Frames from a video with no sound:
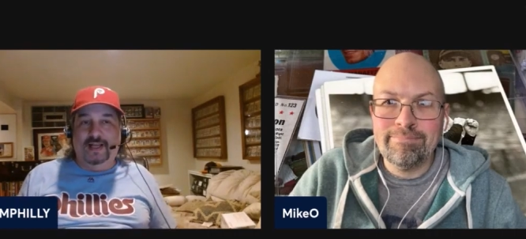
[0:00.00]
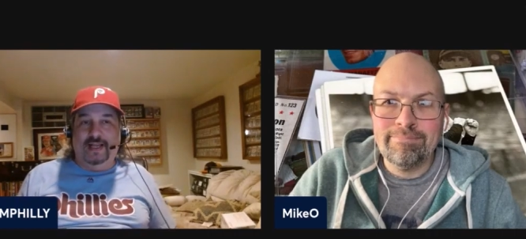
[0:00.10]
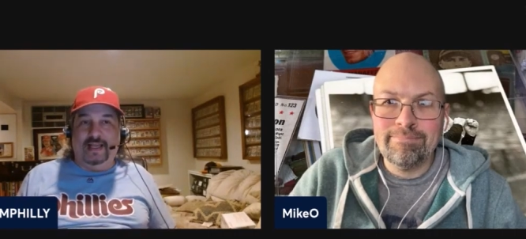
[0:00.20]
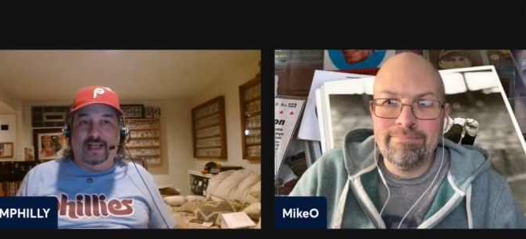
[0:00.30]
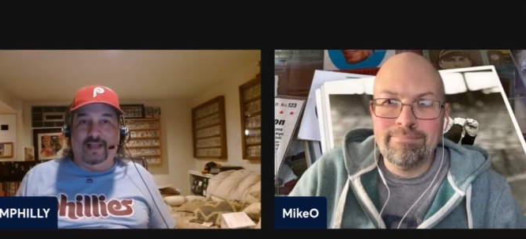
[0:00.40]

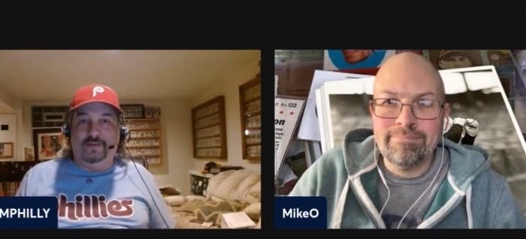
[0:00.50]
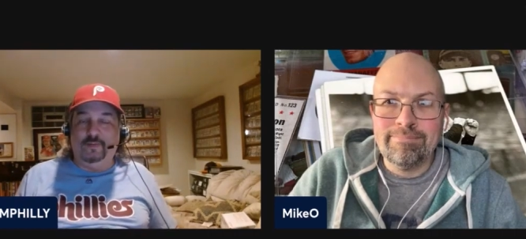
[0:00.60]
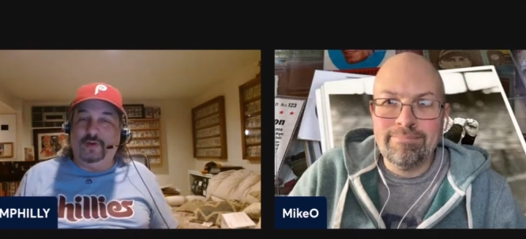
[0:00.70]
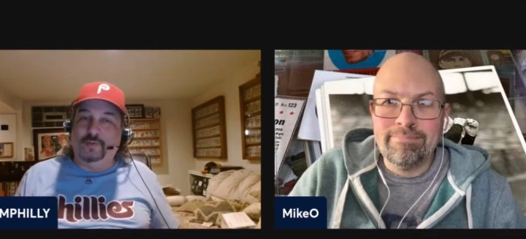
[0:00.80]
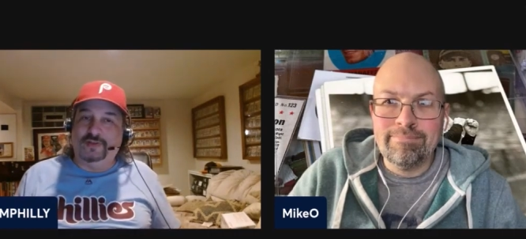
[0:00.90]
Speaker 1: and
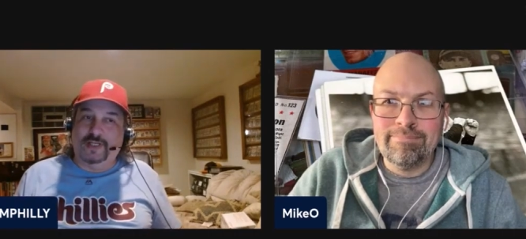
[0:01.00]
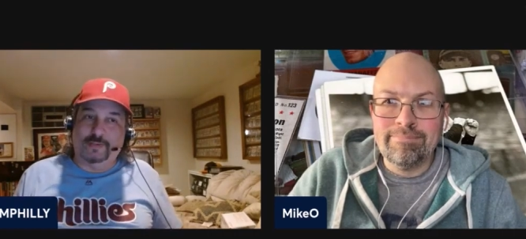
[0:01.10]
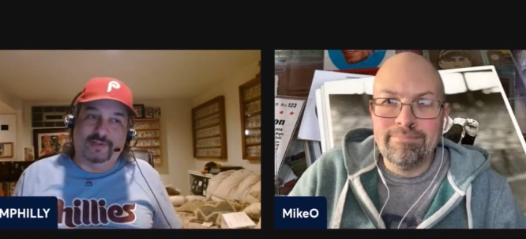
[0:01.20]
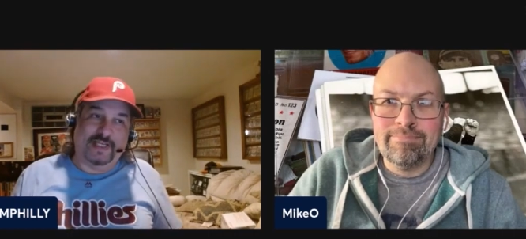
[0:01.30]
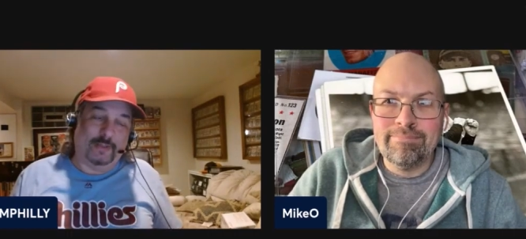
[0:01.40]
when we're done
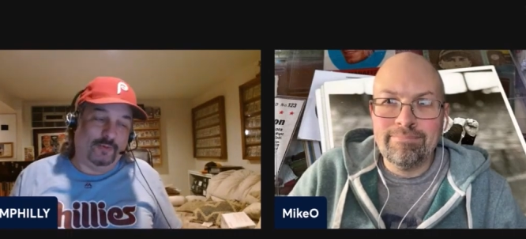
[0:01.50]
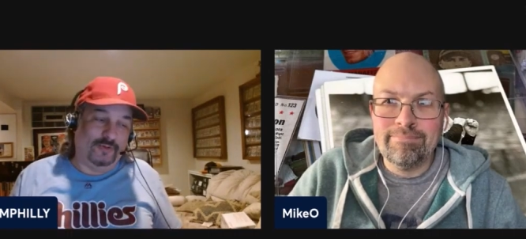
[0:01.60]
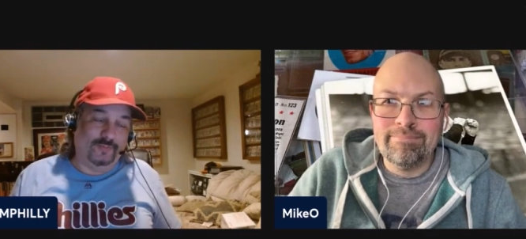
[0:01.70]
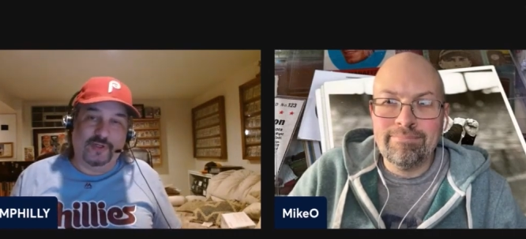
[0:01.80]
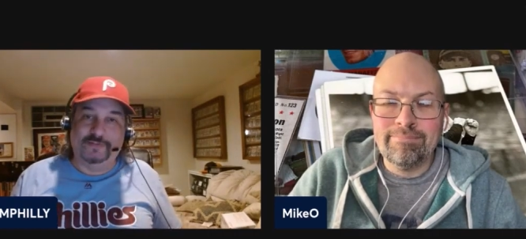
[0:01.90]
with that, we'll
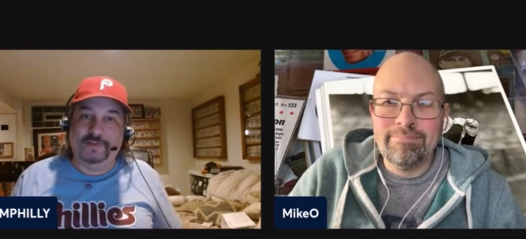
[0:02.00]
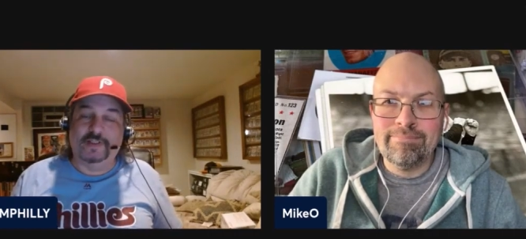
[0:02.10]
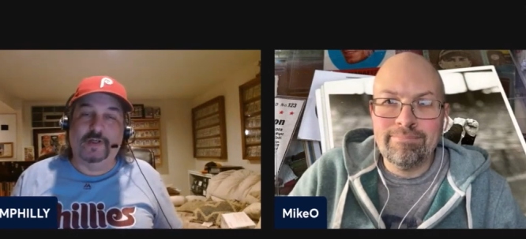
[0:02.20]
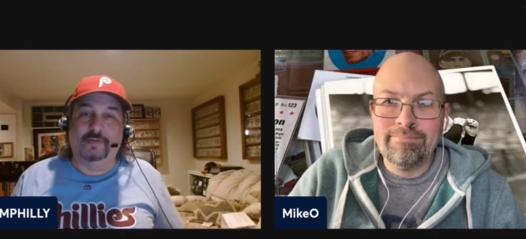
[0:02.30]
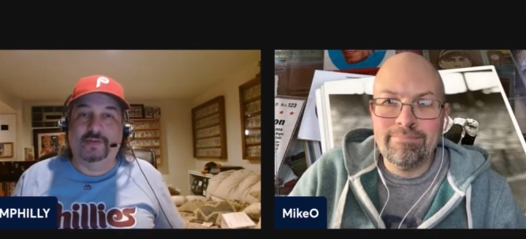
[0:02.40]
briefly
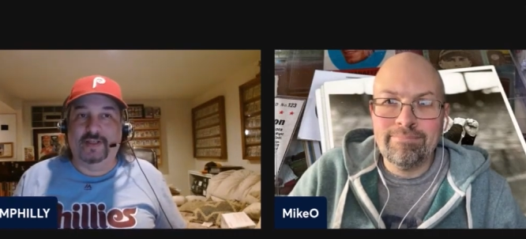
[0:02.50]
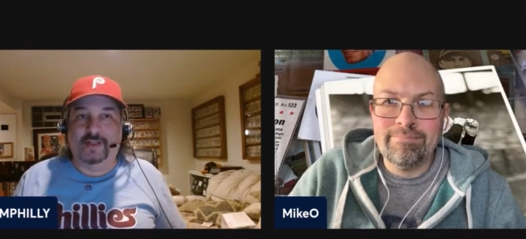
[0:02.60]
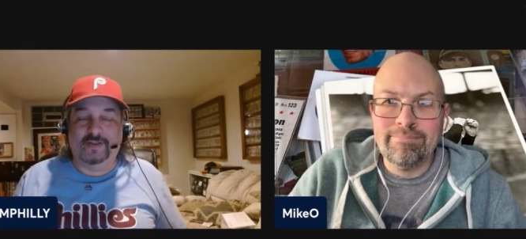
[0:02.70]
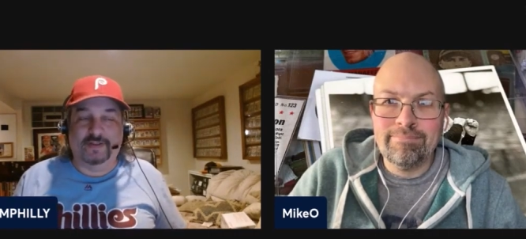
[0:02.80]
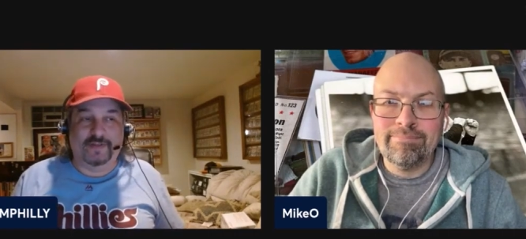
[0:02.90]
go over the
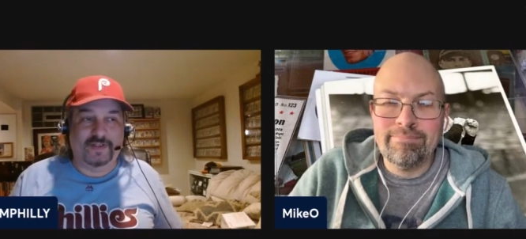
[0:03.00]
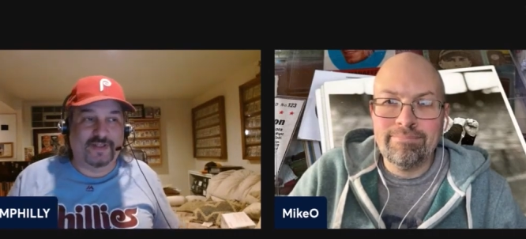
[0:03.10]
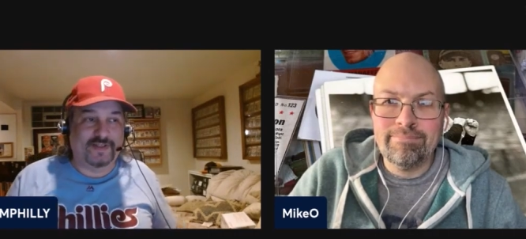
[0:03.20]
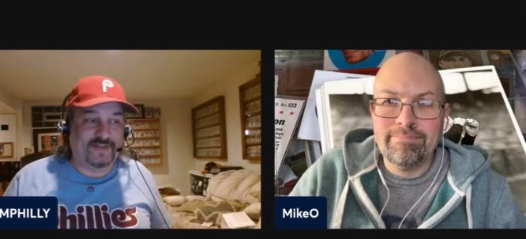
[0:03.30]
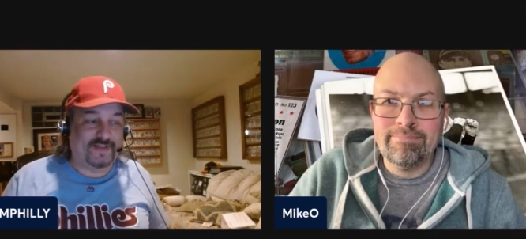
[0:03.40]
other
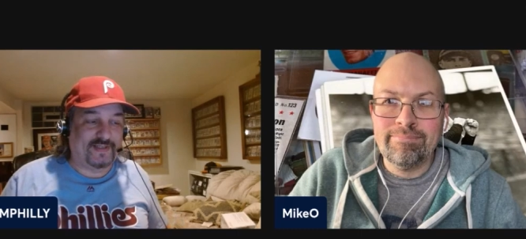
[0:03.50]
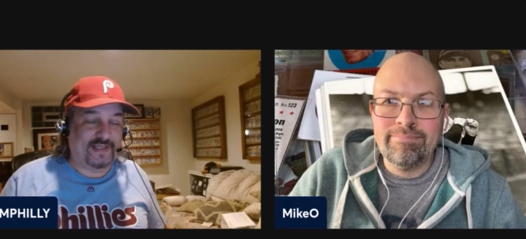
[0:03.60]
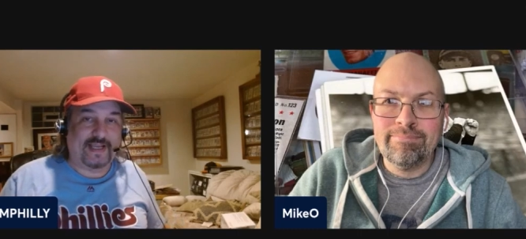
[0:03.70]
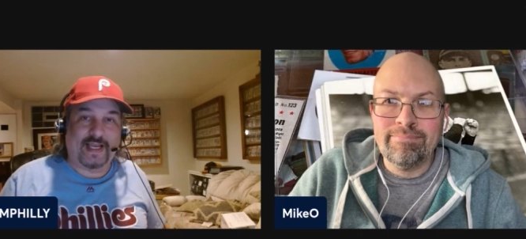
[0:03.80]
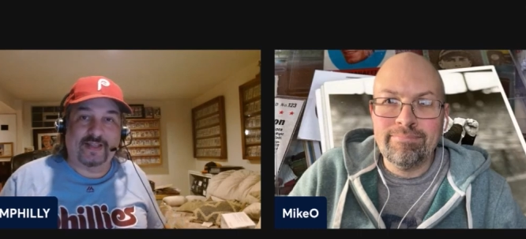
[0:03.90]
divisions and
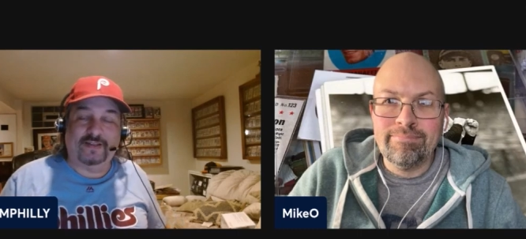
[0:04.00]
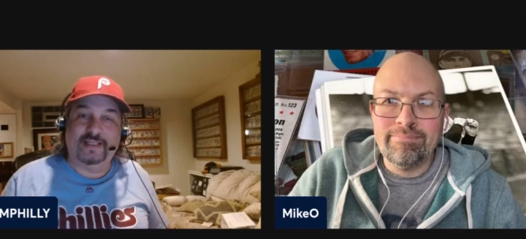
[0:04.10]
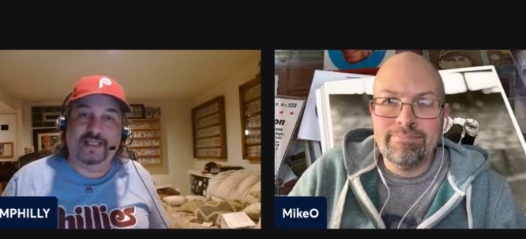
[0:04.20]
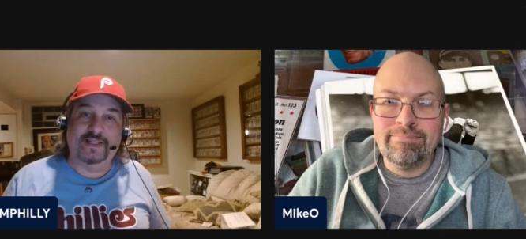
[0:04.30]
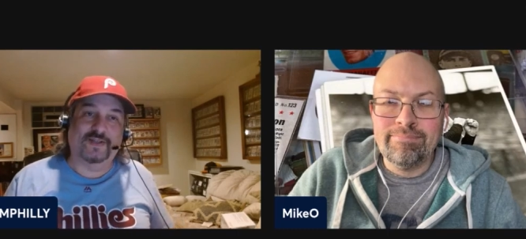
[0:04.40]
see how the
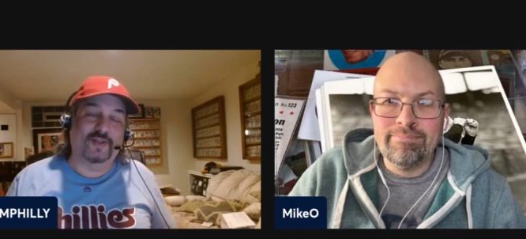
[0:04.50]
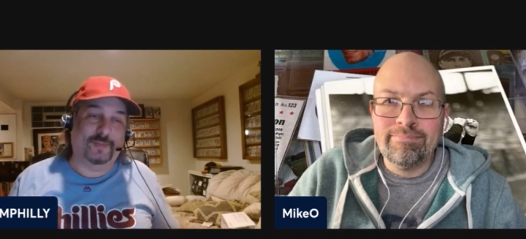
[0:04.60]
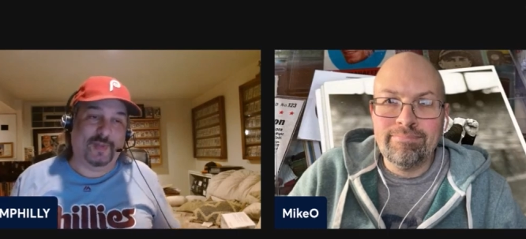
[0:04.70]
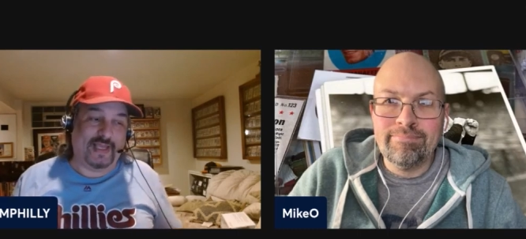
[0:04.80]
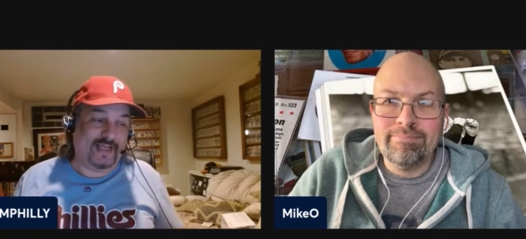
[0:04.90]
league is going to
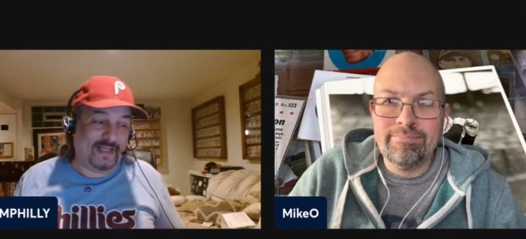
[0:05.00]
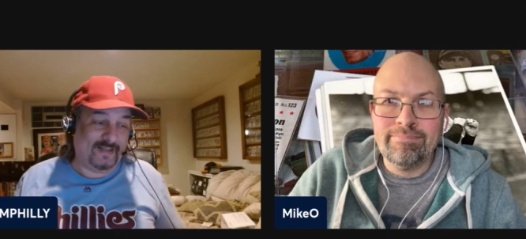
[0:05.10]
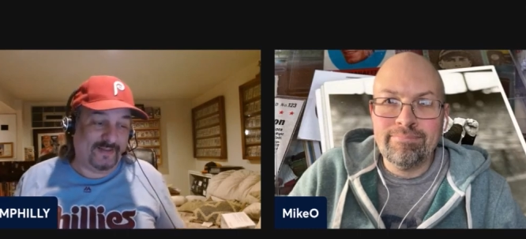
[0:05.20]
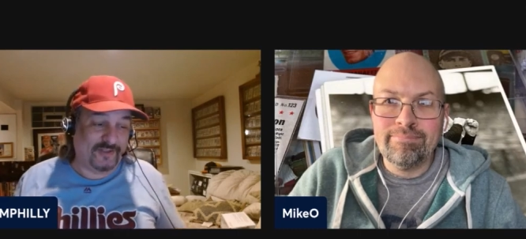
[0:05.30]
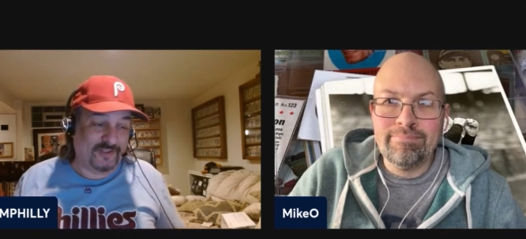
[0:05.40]
pan out
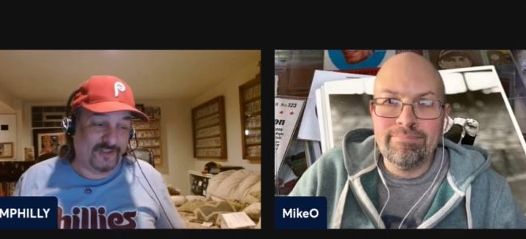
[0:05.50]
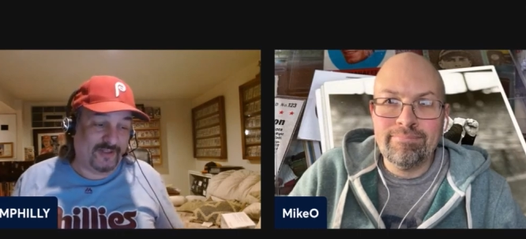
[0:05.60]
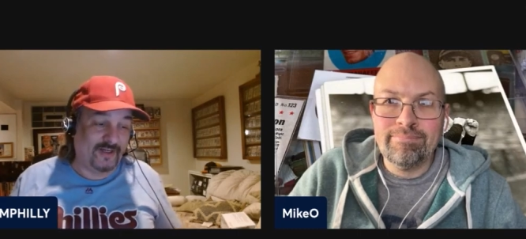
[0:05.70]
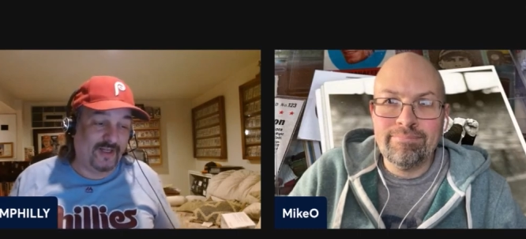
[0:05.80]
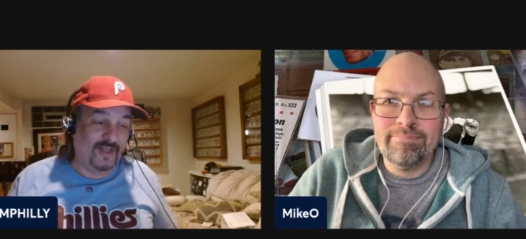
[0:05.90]
this
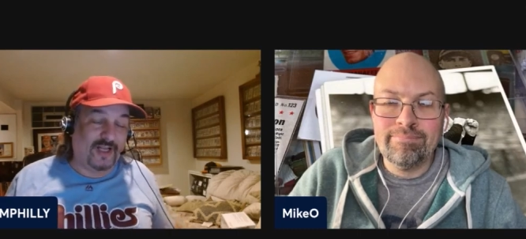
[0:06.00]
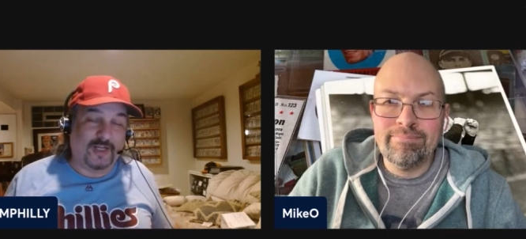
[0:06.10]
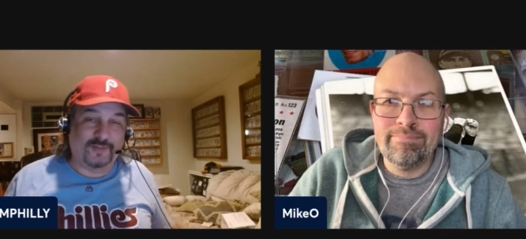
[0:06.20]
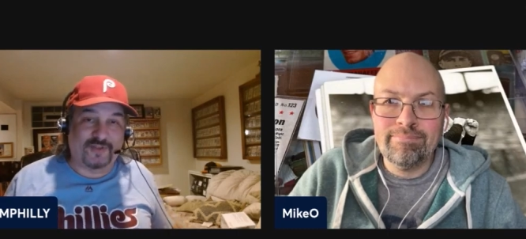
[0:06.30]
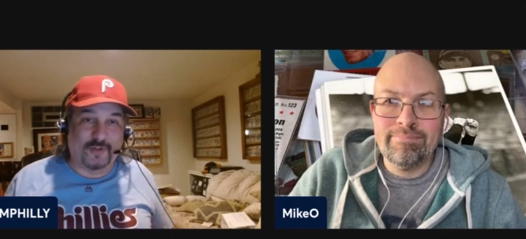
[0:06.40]
year.
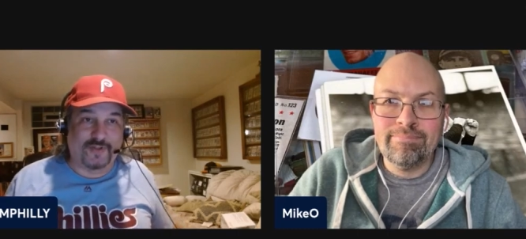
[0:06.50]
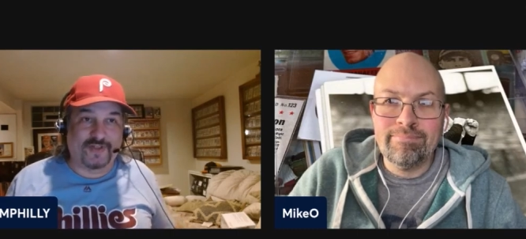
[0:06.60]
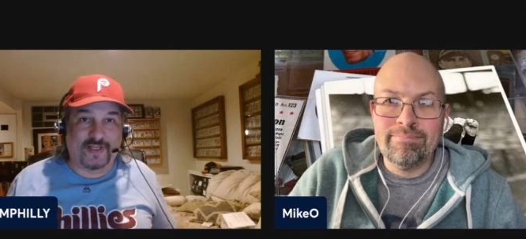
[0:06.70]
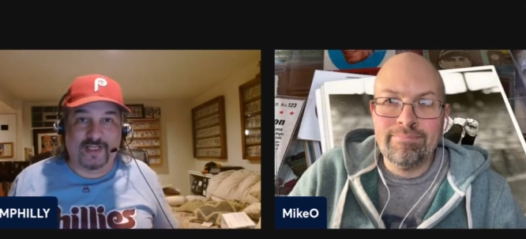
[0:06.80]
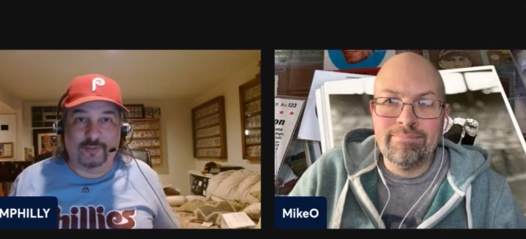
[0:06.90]
I'm so
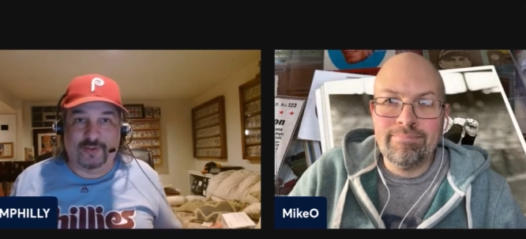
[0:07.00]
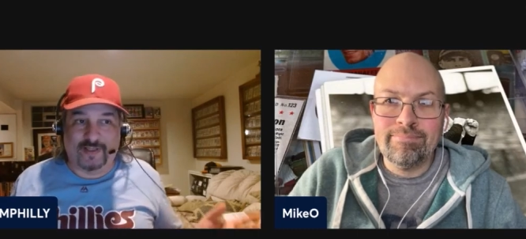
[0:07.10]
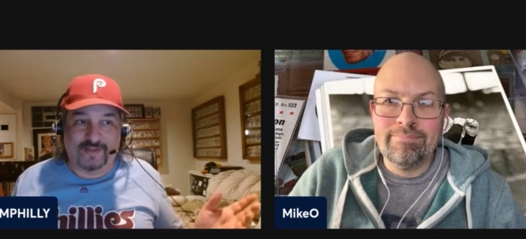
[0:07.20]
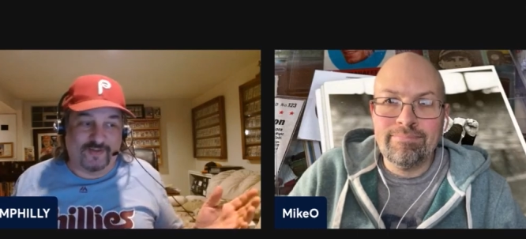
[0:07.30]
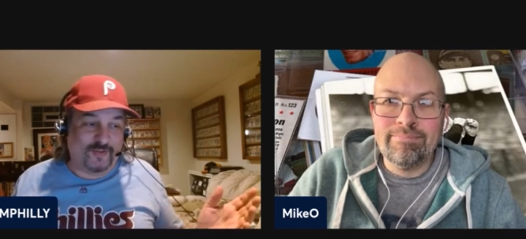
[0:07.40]
excited. We're less than